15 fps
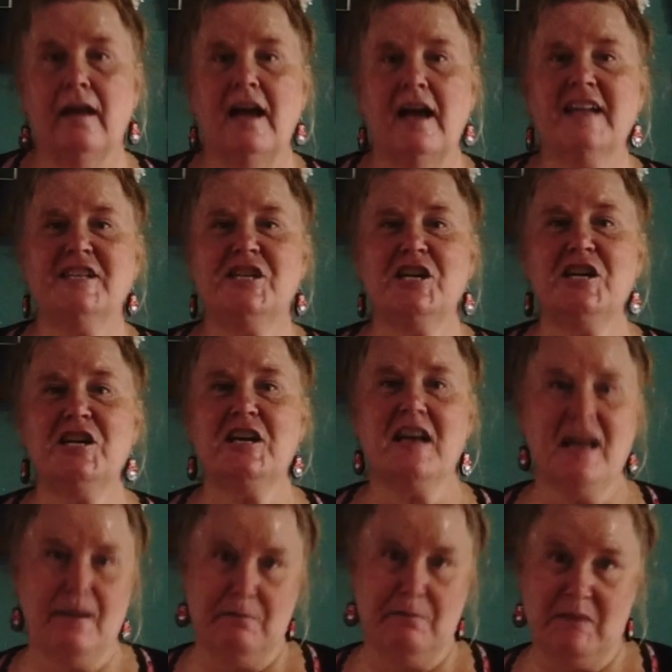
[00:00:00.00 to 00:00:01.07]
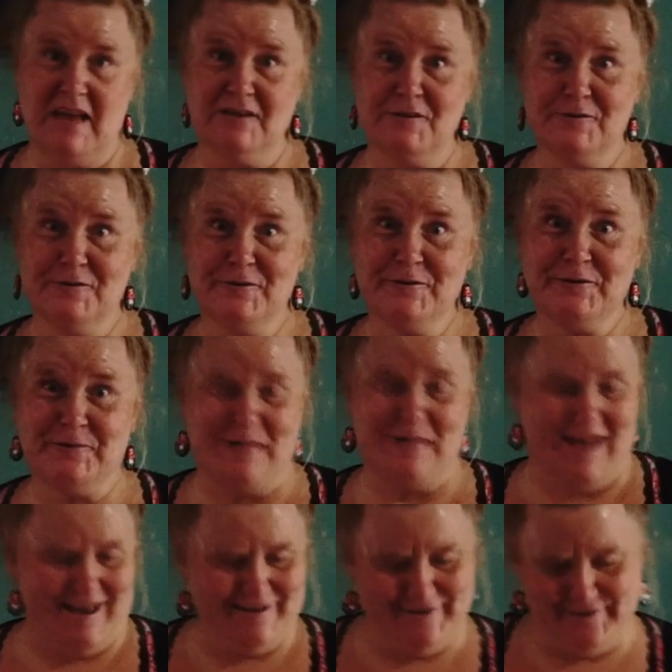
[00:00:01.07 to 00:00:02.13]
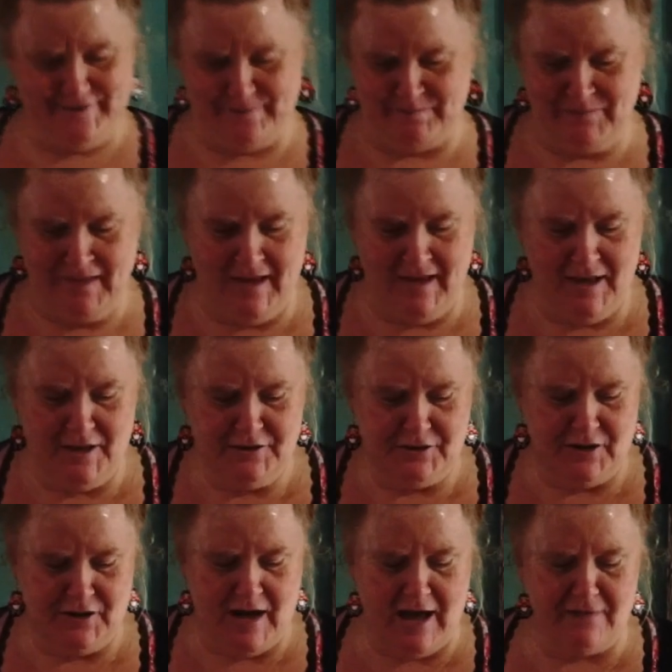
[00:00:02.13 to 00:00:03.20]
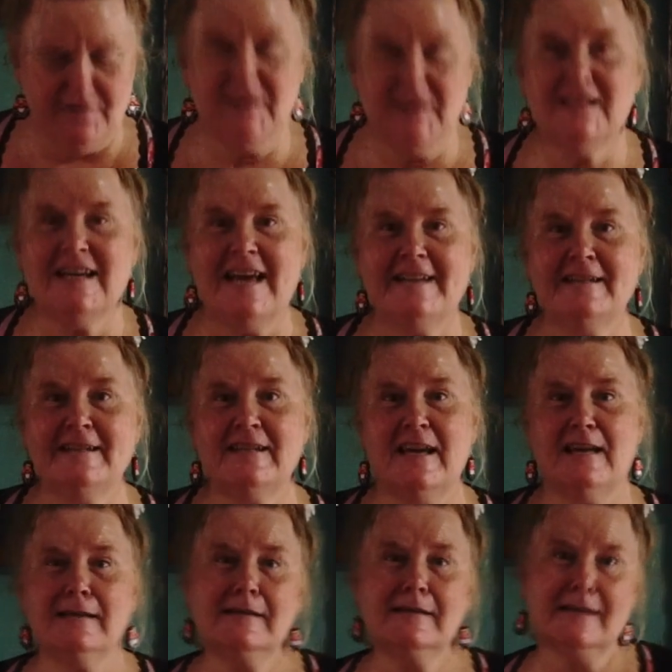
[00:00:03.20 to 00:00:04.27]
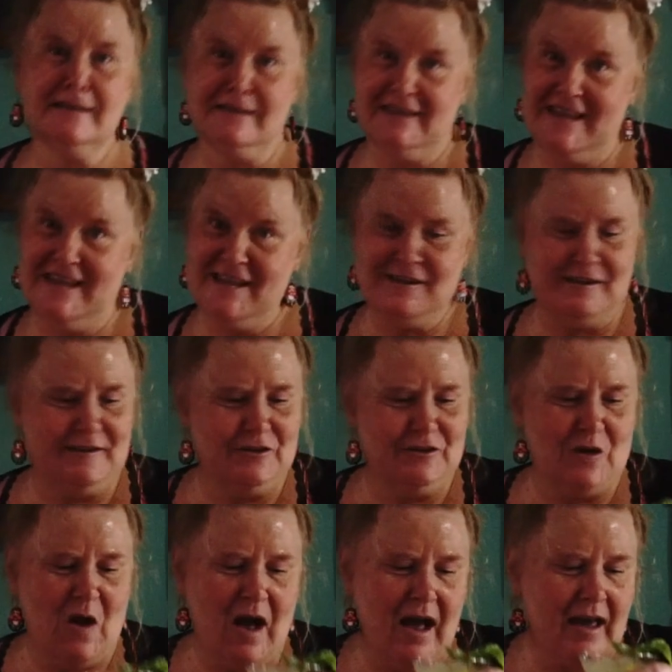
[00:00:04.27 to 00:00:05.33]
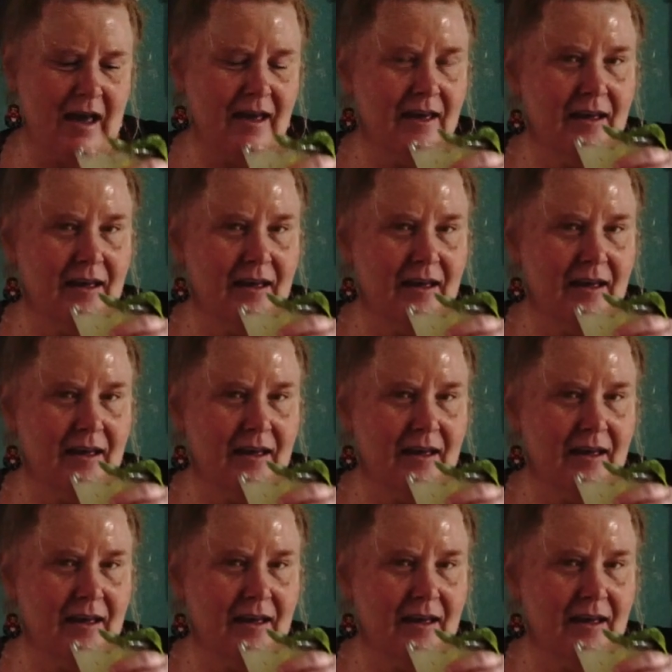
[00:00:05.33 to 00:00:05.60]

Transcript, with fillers: a gin basil smash. So now for the taste test, let's try.